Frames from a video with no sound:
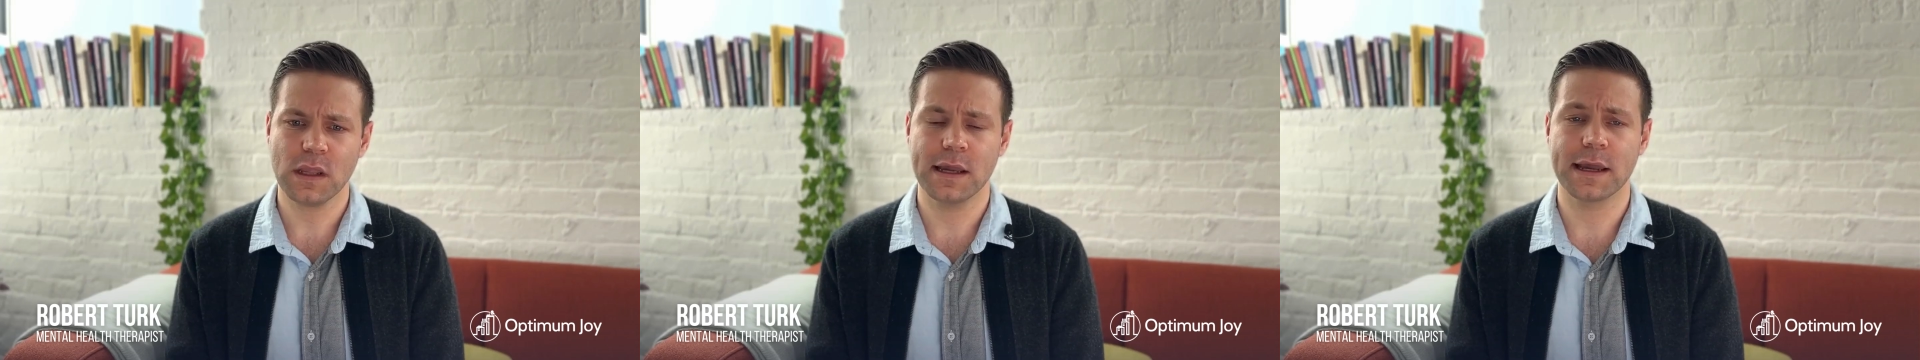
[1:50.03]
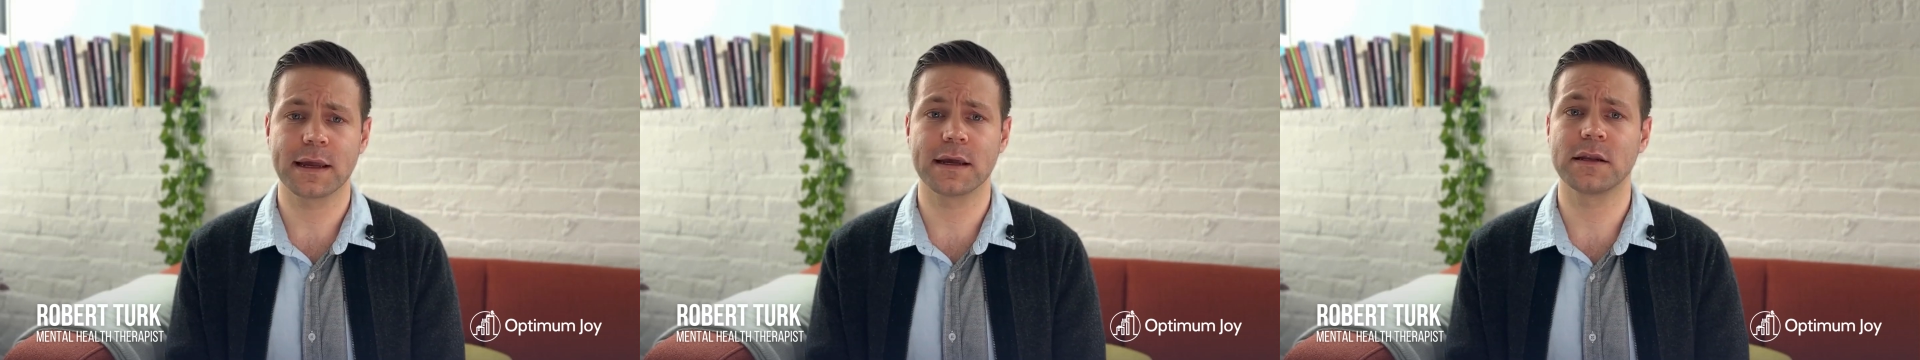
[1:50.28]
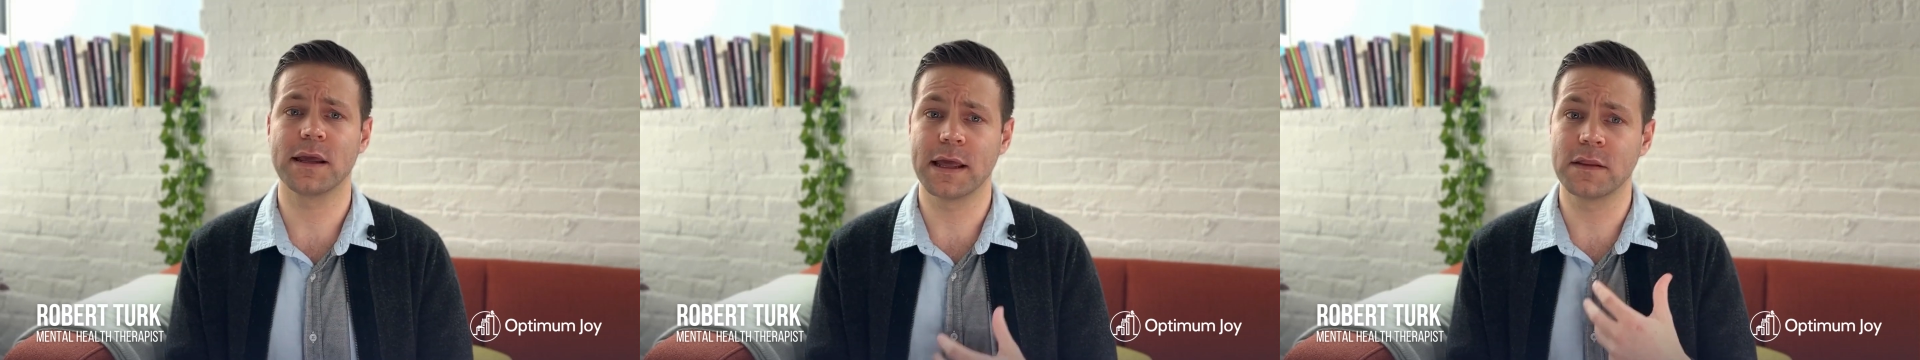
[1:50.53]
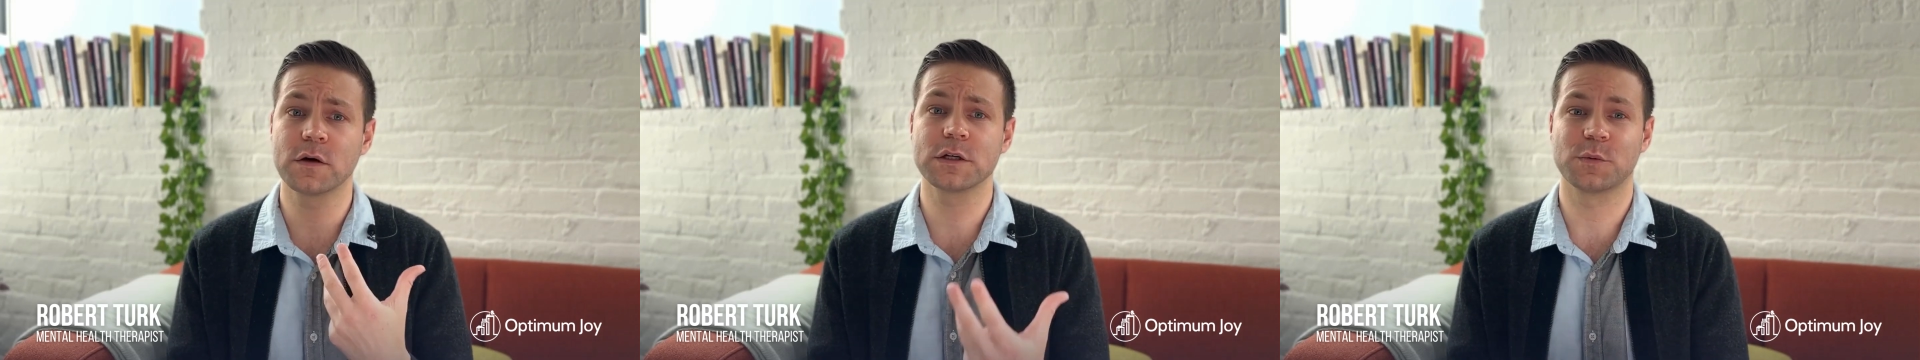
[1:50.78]
And
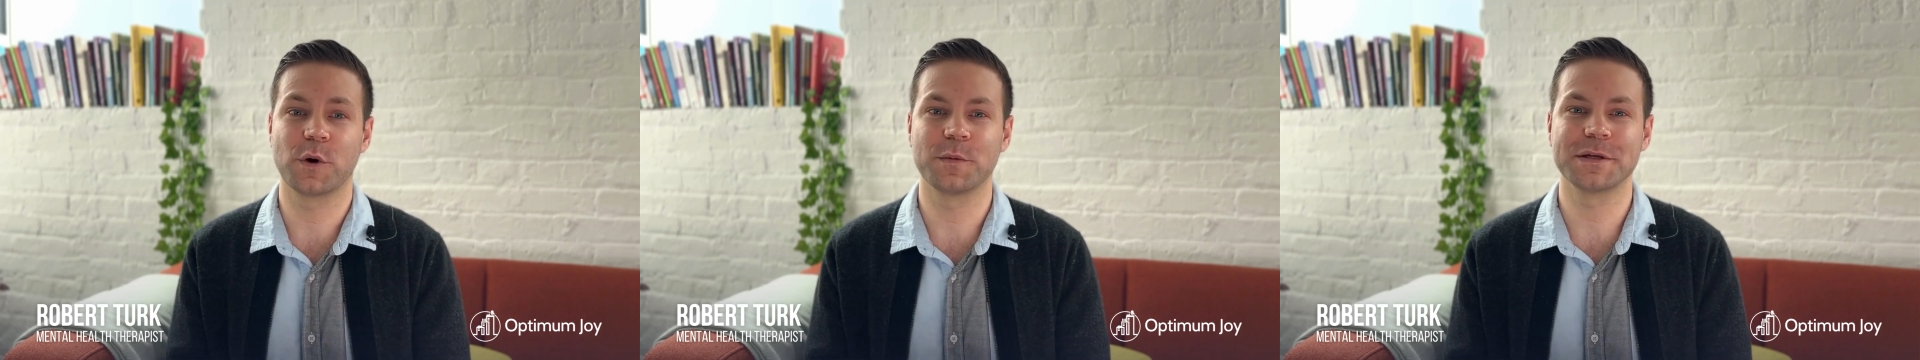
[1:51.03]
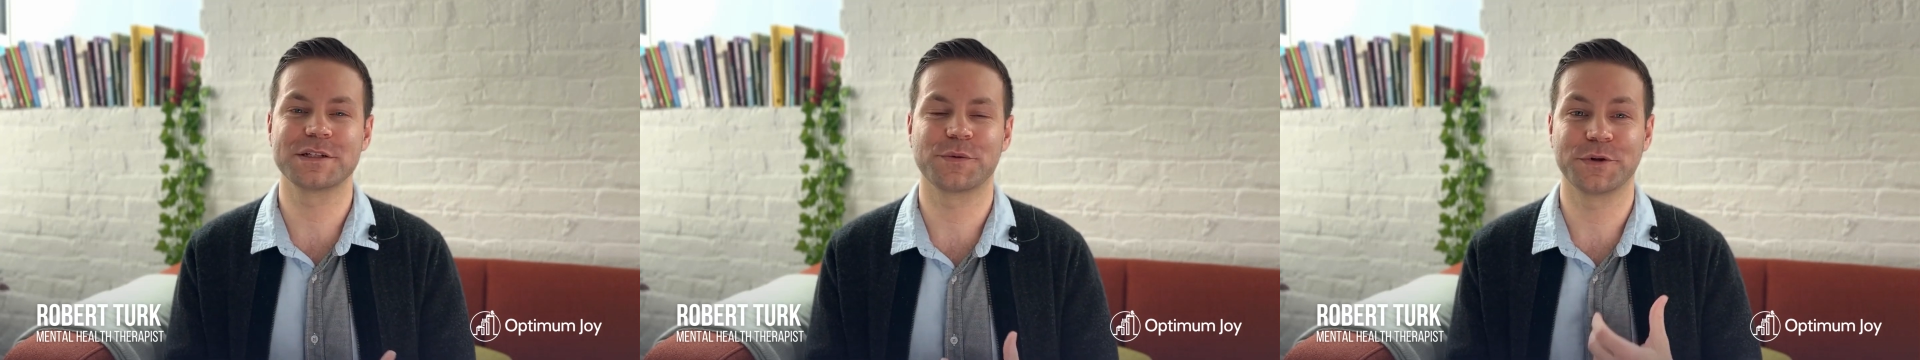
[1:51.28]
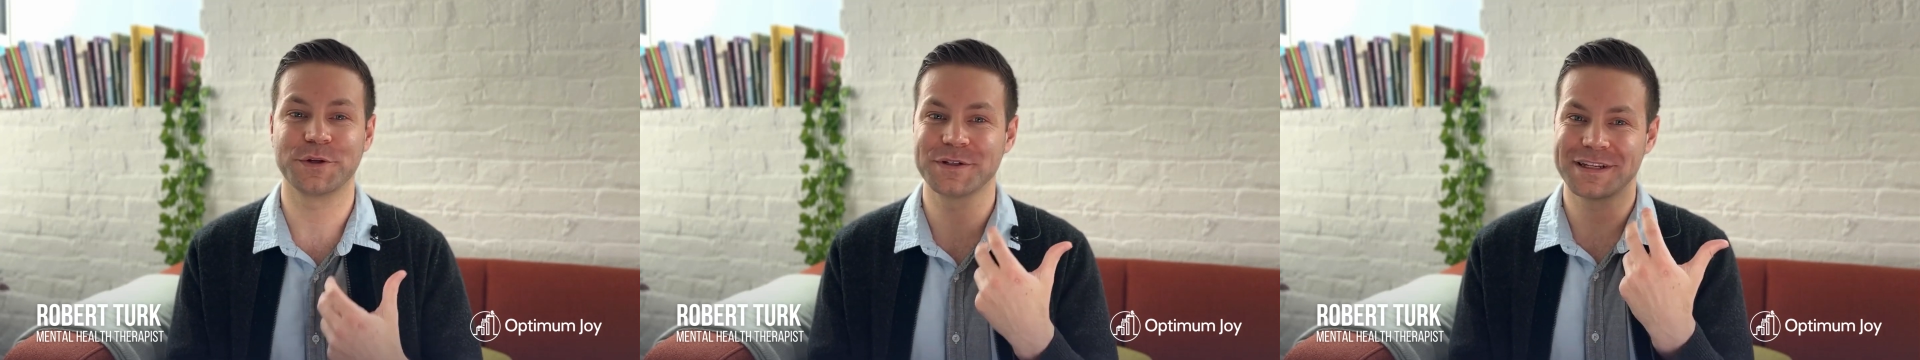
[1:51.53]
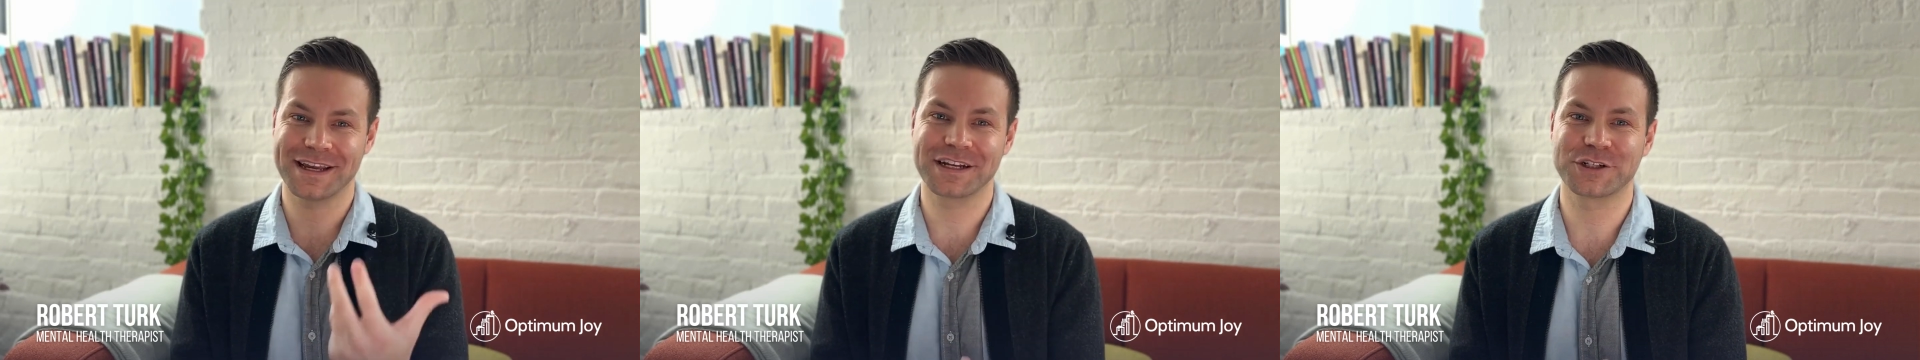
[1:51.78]
in those moments where you
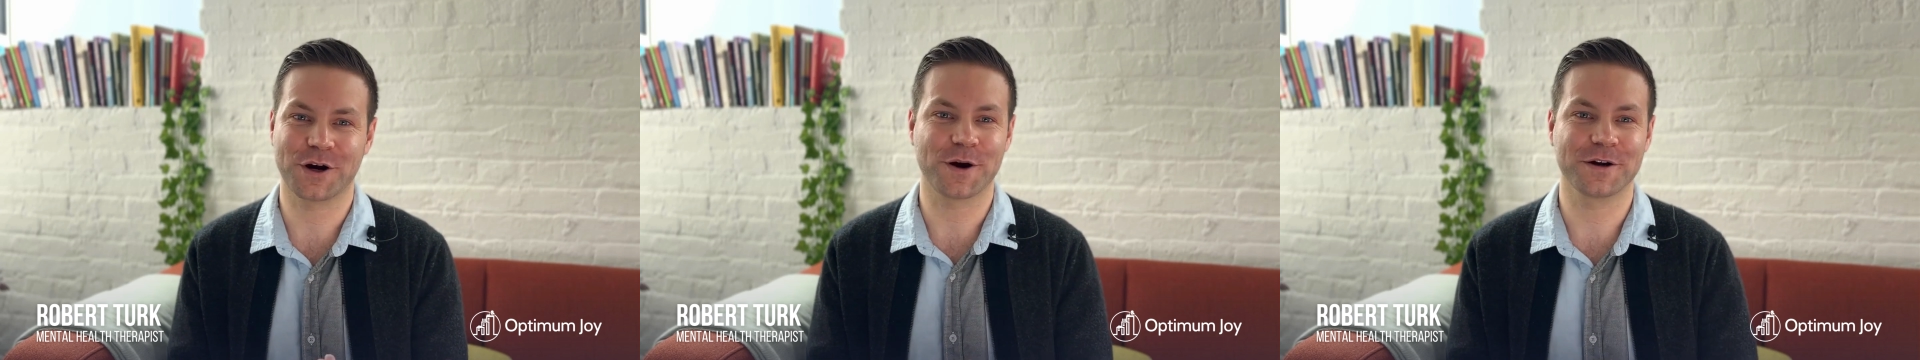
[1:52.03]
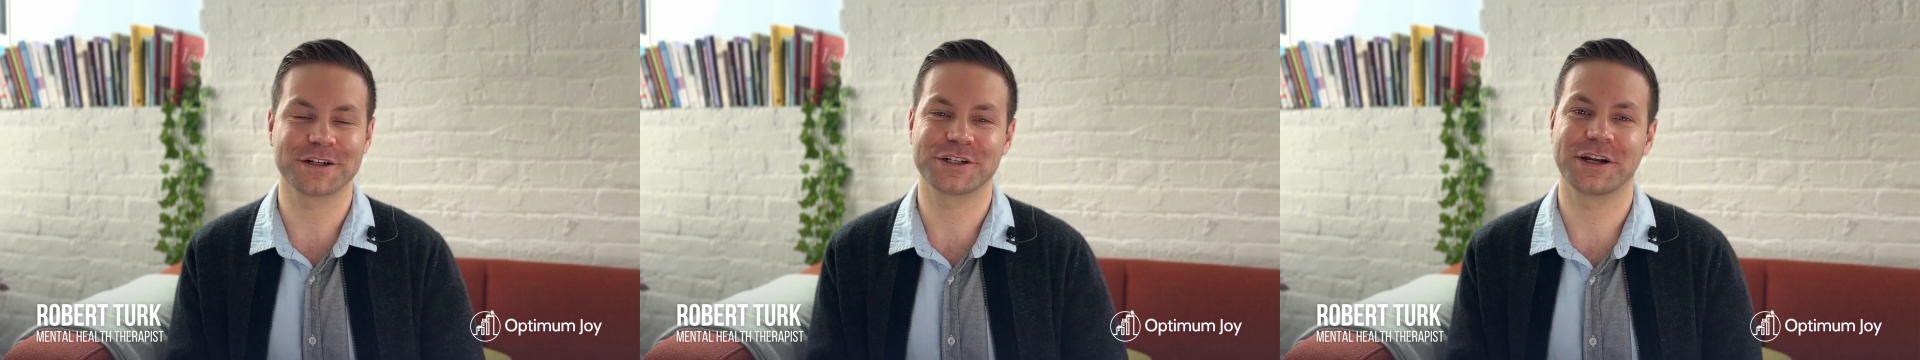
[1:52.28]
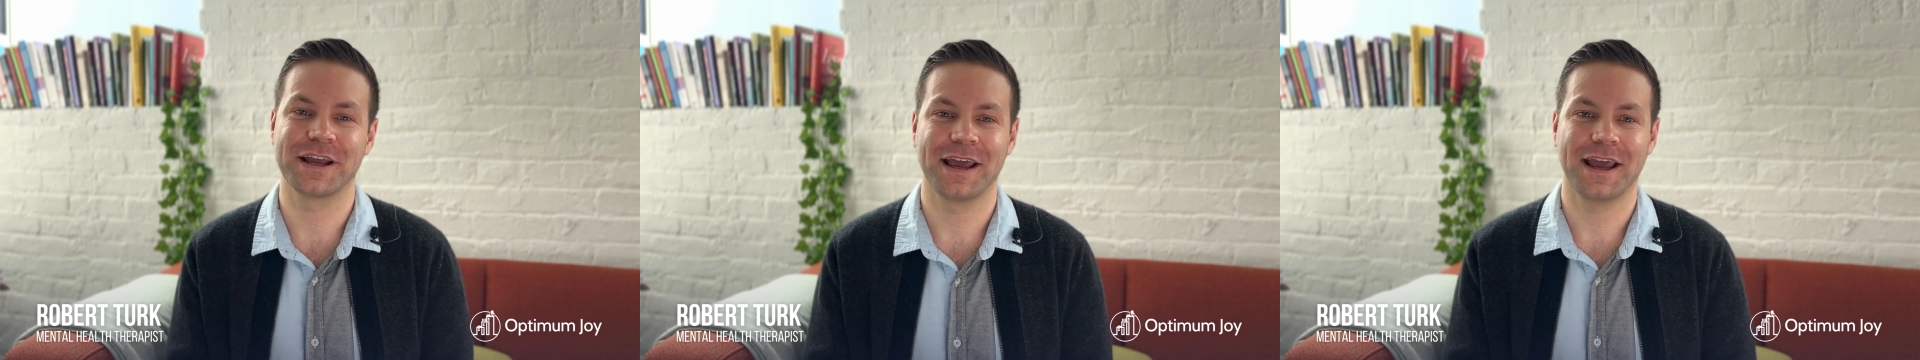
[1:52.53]
take charge